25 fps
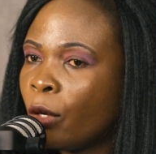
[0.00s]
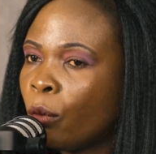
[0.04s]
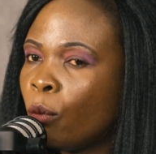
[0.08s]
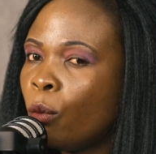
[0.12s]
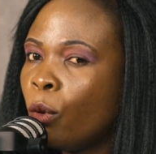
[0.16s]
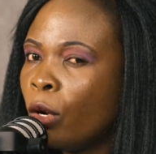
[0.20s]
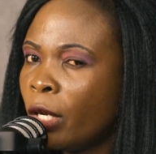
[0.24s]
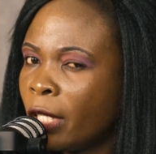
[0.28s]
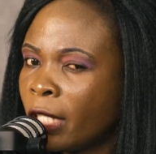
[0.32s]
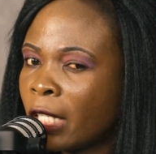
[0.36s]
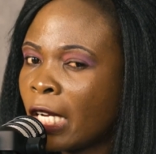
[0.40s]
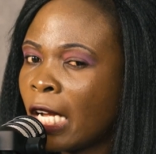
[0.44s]

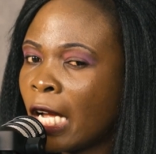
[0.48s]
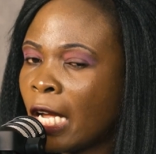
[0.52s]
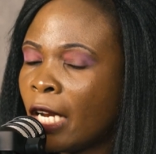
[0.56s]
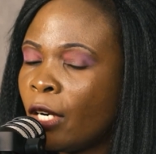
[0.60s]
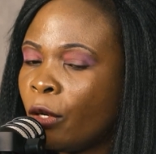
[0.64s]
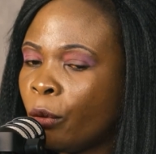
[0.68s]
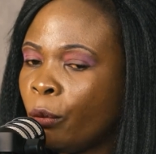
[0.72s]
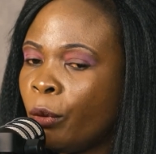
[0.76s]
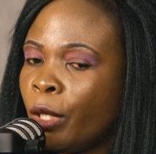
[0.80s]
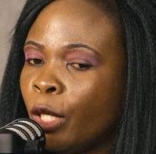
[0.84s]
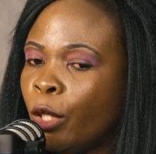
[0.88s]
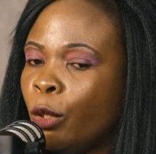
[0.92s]
what
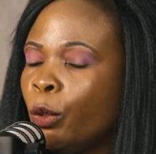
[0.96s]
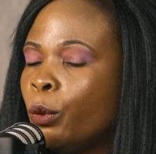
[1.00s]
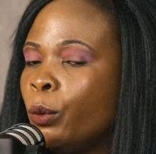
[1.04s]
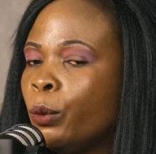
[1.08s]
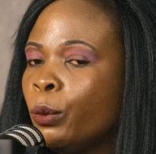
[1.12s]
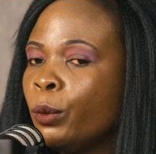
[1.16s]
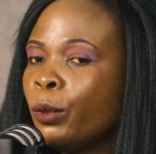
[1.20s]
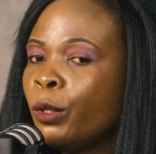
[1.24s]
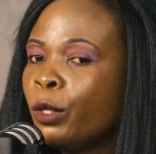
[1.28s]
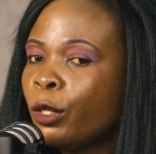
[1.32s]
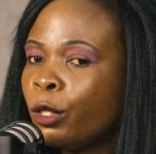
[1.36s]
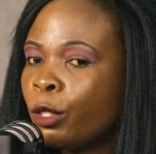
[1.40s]
can we
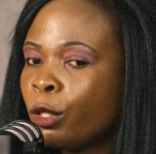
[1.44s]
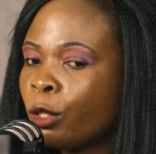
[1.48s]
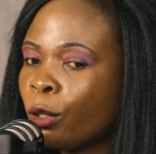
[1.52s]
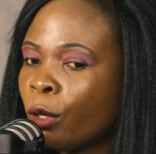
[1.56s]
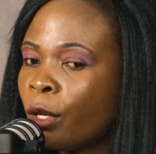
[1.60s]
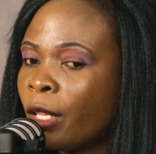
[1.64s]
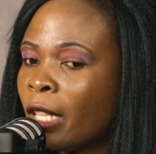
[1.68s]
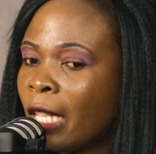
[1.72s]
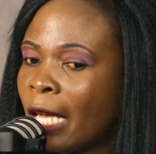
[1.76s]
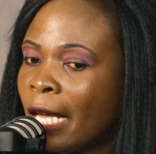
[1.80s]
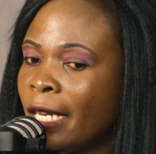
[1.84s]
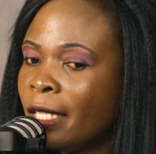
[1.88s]
do
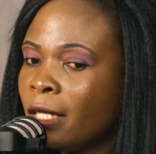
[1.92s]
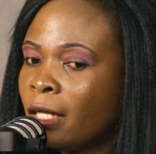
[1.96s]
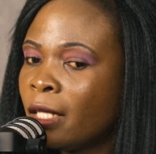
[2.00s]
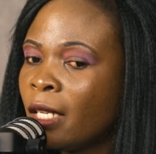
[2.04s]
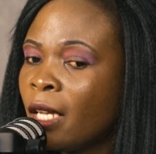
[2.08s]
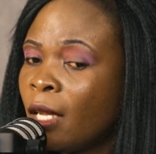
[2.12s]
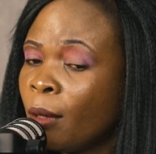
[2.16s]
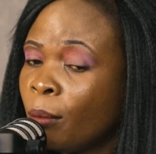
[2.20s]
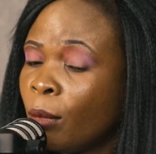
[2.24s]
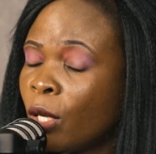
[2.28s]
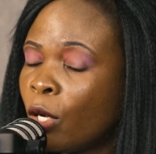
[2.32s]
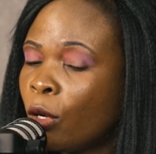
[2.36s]
so that,
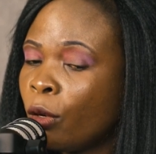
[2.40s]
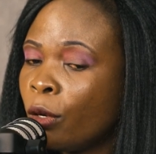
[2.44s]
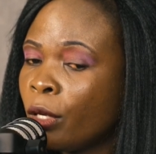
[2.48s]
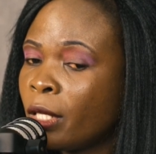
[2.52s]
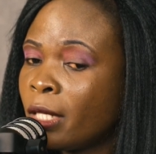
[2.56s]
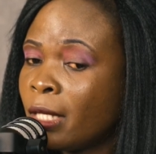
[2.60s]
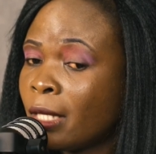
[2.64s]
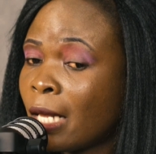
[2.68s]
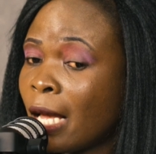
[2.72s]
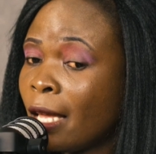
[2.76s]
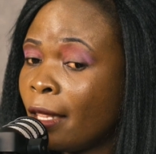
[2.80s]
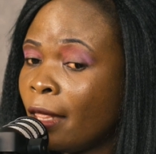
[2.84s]

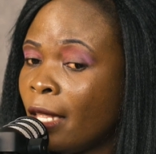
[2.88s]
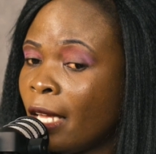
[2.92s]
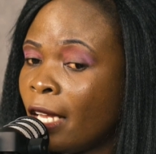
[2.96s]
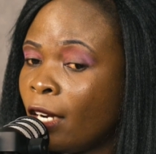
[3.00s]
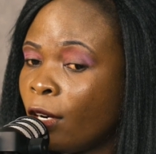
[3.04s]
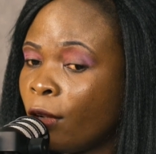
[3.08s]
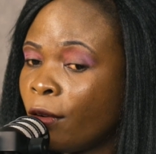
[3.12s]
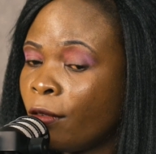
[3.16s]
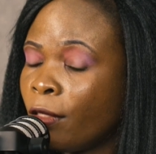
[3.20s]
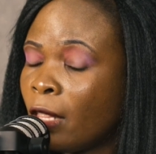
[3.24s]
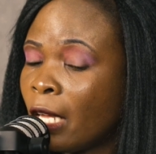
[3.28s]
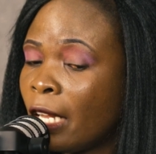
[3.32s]
because at the
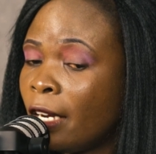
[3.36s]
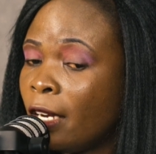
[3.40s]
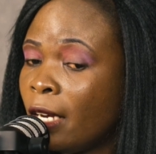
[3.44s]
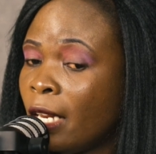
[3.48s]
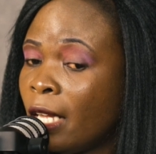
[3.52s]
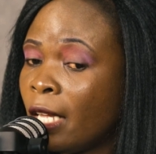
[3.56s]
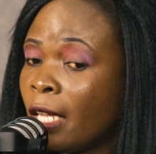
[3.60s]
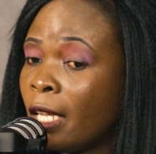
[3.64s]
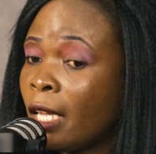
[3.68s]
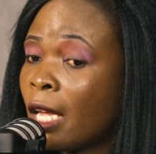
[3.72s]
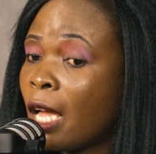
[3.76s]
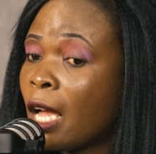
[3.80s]
end of the
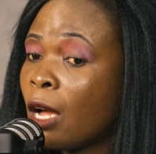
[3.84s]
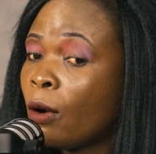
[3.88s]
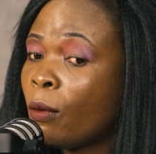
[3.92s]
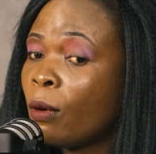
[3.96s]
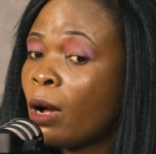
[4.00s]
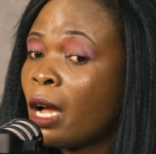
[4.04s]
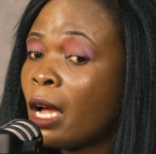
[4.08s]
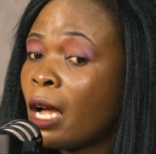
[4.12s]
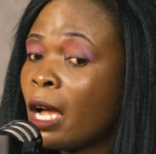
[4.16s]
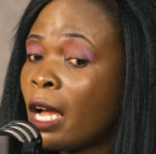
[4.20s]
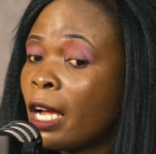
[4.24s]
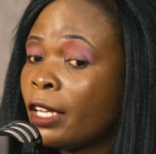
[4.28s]
day,
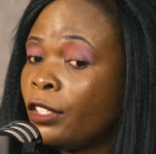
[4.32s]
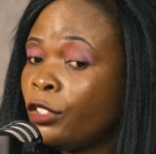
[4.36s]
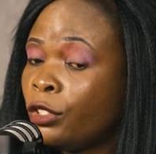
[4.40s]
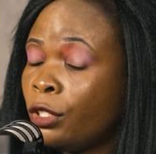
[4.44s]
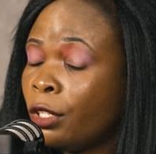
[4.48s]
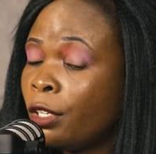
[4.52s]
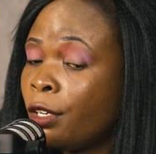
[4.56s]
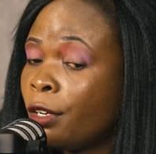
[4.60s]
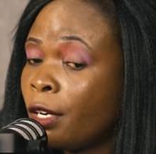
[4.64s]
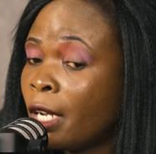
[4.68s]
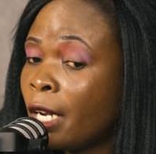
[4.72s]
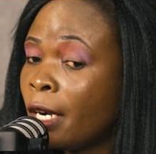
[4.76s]
our
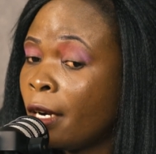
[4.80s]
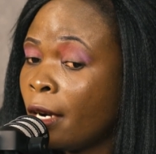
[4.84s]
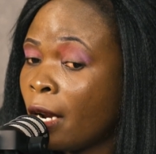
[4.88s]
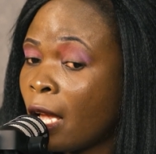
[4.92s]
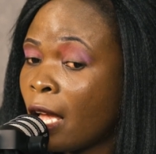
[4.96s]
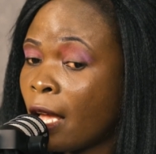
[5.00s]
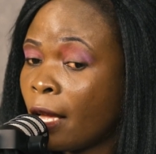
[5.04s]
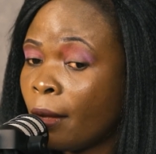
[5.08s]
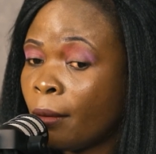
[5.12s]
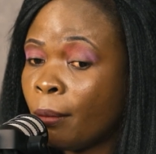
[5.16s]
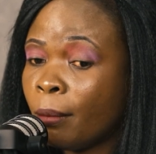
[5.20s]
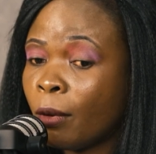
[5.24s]
children,
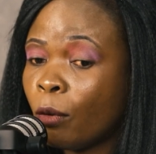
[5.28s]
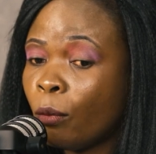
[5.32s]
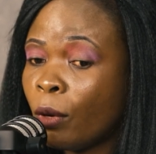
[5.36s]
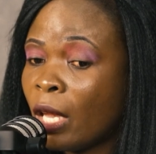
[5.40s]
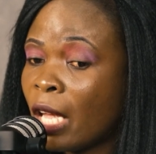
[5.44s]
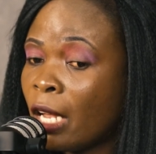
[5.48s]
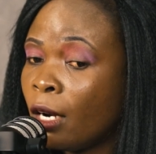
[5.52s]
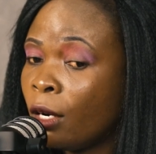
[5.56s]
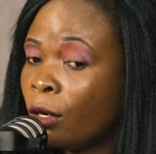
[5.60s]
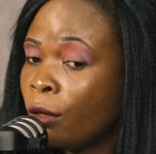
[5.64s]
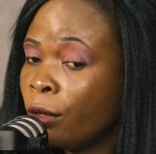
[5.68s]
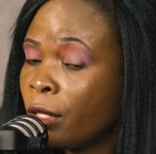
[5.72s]

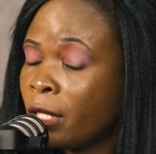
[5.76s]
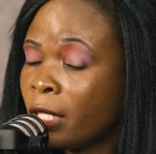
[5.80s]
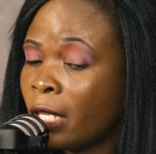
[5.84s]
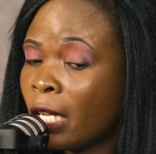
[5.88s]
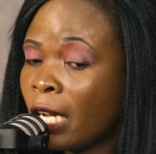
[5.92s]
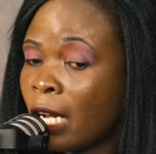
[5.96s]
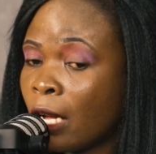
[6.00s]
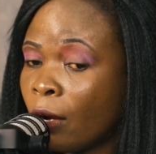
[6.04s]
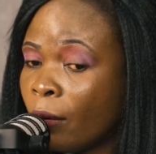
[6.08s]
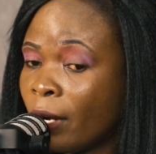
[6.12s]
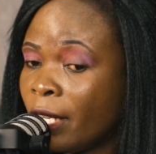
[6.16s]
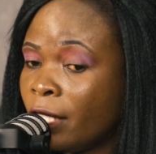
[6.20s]
we are
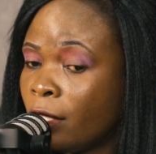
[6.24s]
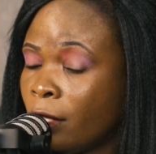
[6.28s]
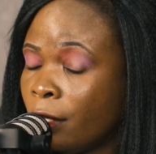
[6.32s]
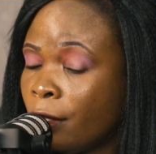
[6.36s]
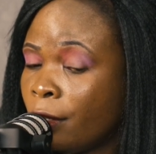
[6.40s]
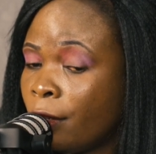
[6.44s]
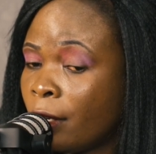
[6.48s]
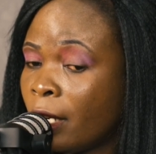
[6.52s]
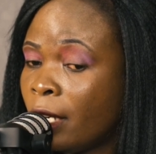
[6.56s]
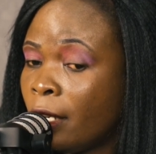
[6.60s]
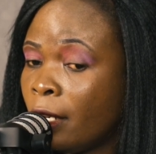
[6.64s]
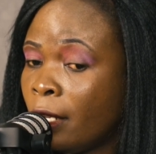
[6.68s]
losing our
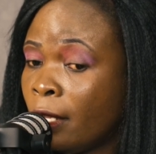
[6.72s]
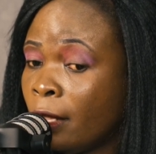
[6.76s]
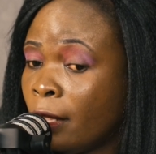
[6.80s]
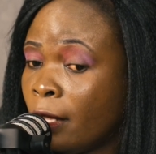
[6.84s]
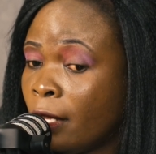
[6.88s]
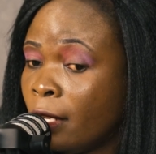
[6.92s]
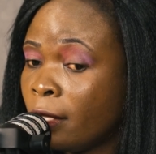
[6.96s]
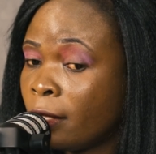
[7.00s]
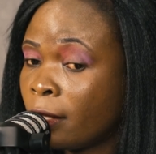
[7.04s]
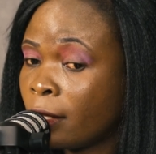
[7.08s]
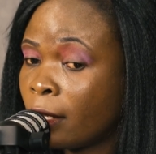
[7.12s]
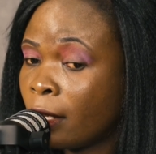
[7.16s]
children in
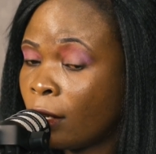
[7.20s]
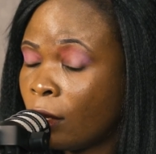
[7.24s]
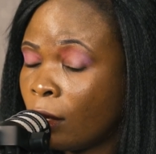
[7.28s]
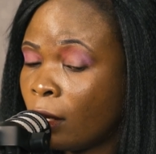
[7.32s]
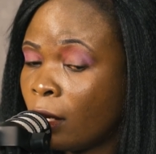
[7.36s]
this